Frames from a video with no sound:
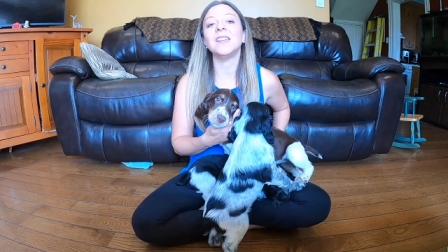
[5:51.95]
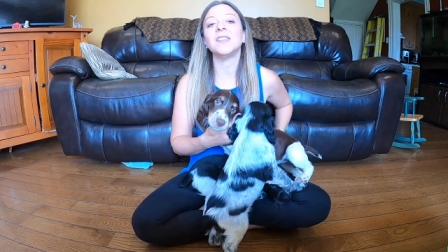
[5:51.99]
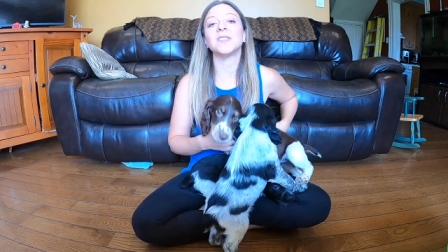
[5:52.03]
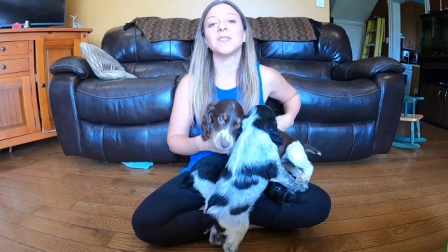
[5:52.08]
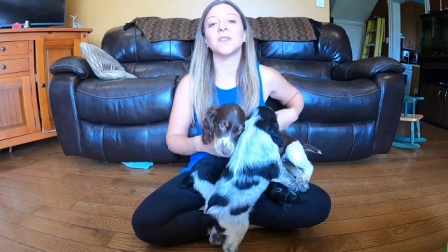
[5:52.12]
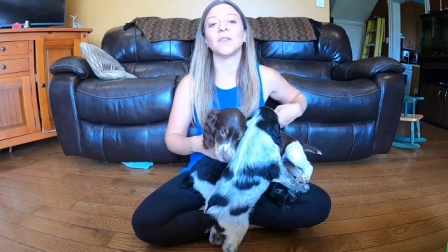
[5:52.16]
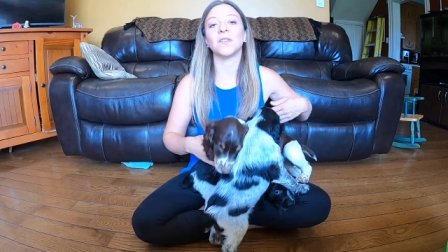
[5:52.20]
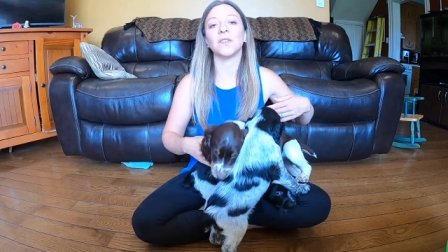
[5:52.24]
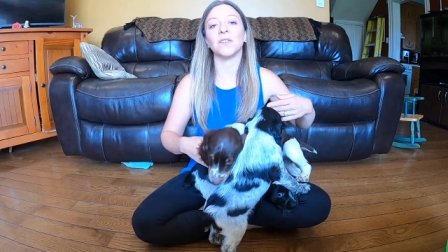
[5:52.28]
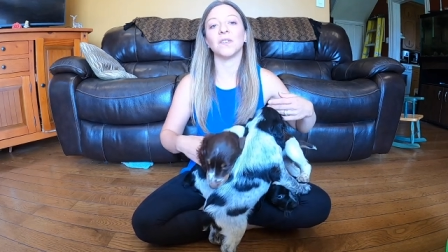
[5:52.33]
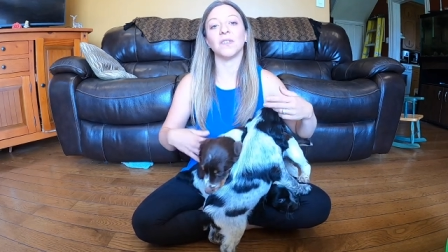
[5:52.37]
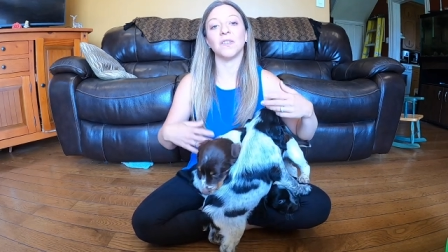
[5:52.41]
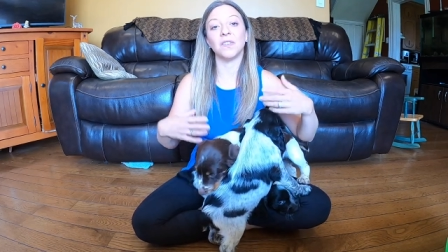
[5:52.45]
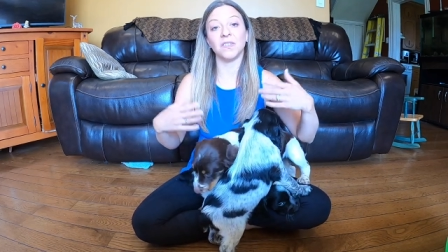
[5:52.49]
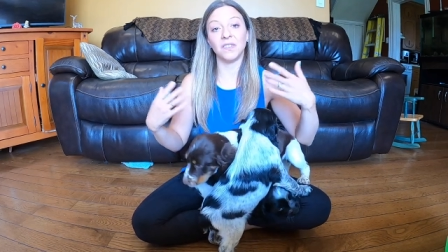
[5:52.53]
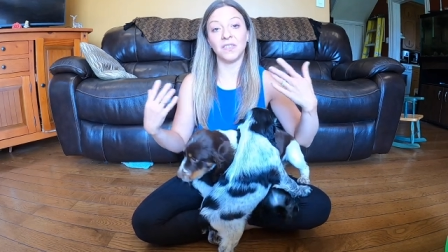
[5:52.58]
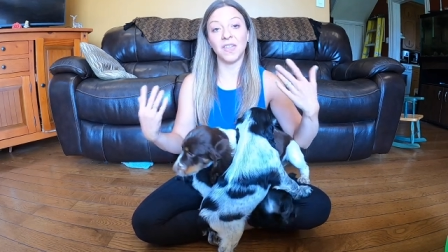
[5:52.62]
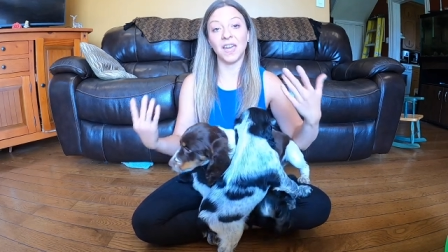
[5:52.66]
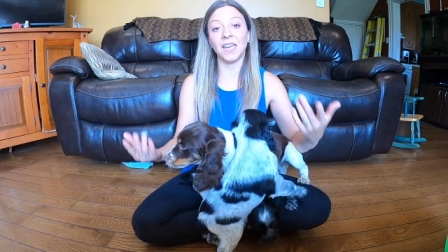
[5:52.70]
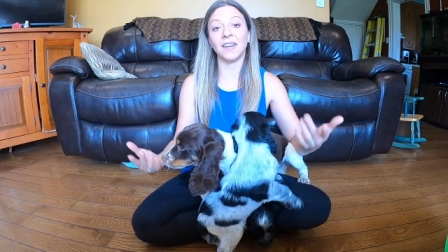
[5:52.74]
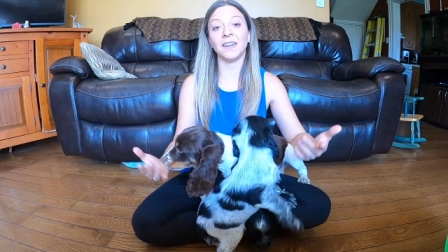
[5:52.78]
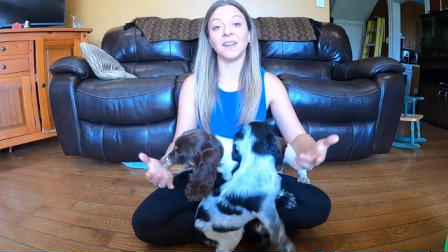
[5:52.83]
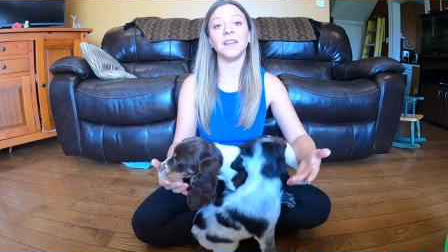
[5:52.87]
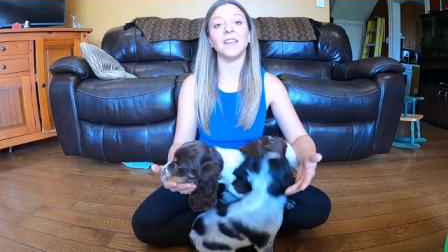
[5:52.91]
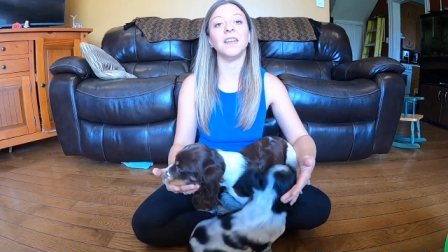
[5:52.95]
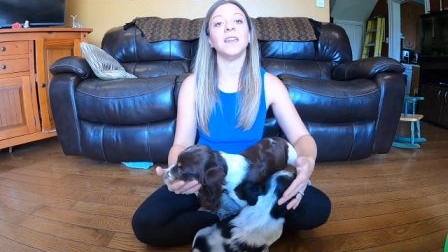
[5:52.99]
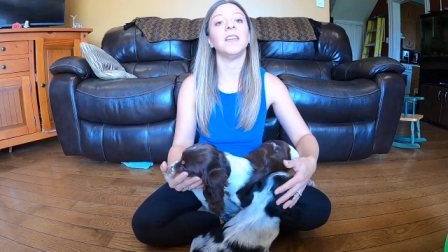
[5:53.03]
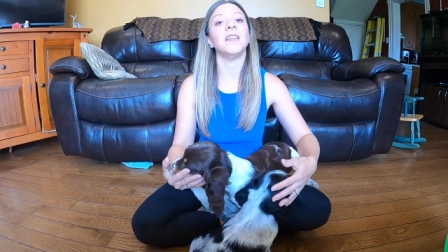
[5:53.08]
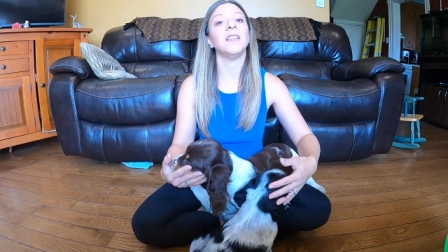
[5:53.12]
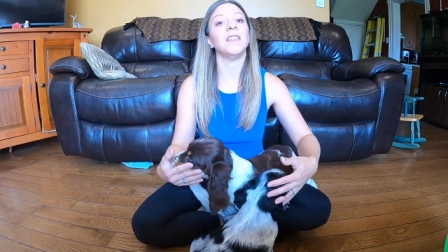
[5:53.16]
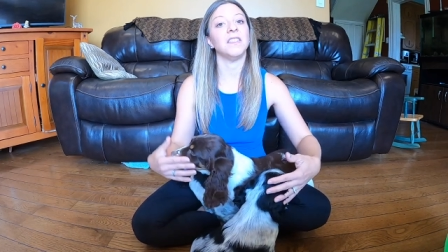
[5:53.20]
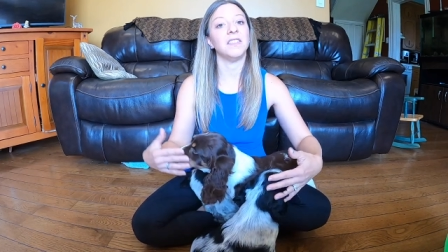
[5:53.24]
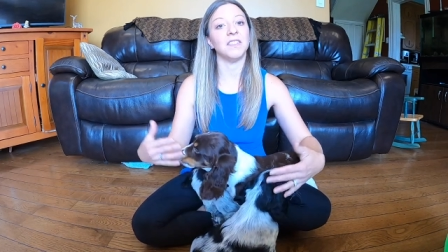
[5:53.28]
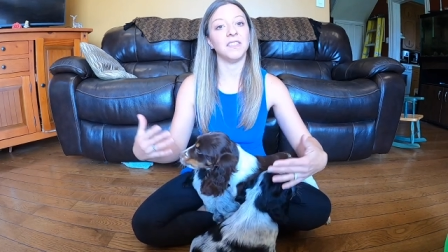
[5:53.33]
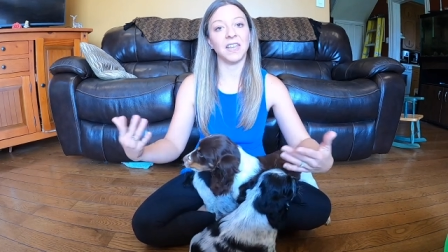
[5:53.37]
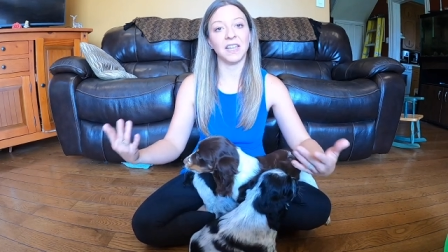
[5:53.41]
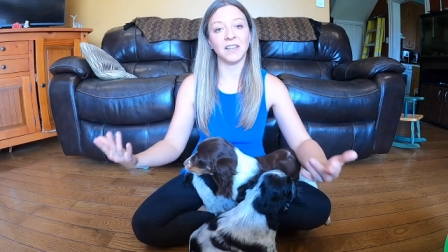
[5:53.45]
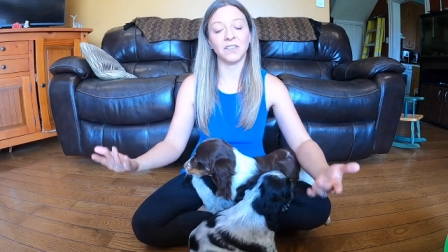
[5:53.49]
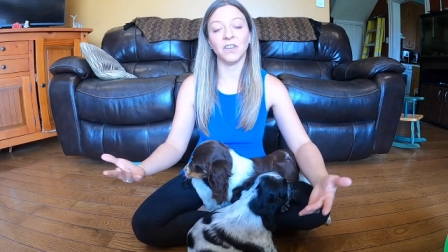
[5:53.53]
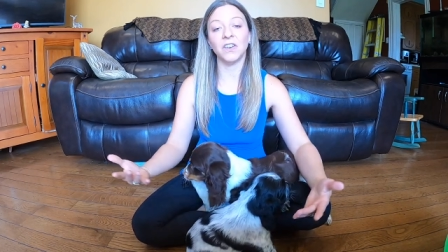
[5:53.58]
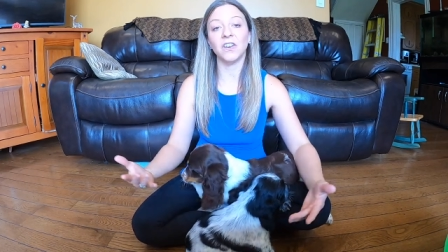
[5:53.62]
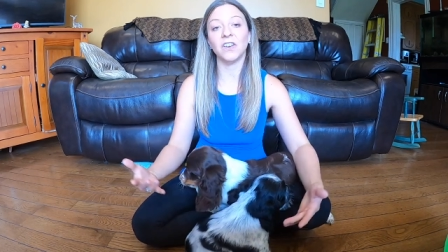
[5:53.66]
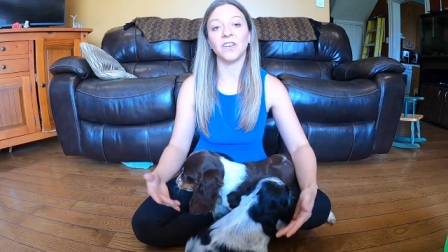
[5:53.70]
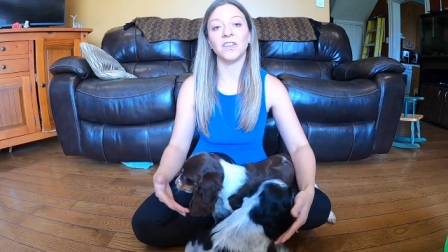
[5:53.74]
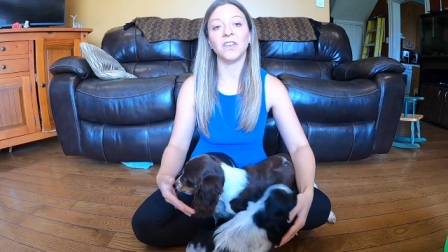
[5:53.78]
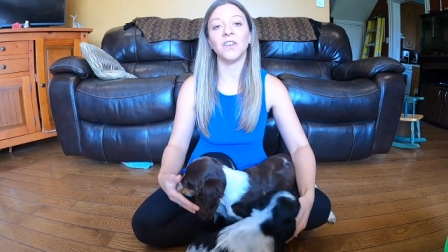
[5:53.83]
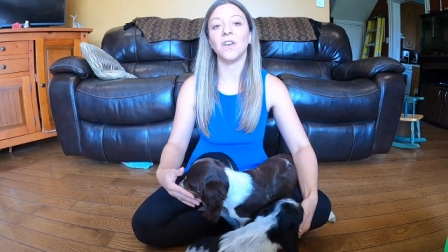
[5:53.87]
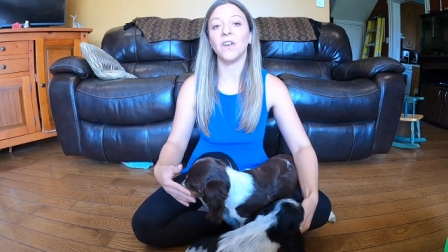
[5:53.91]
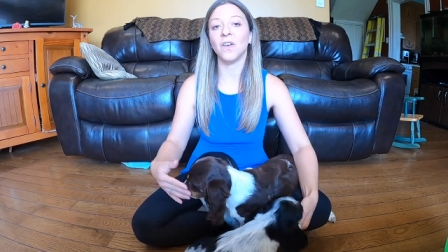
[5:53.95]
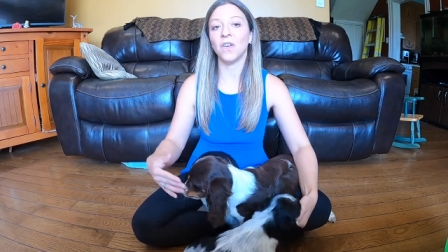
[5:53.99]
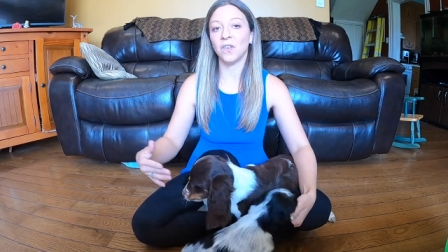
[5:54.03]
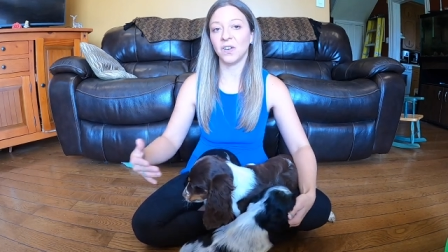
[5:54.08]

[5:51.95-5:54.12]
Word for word: so then they learn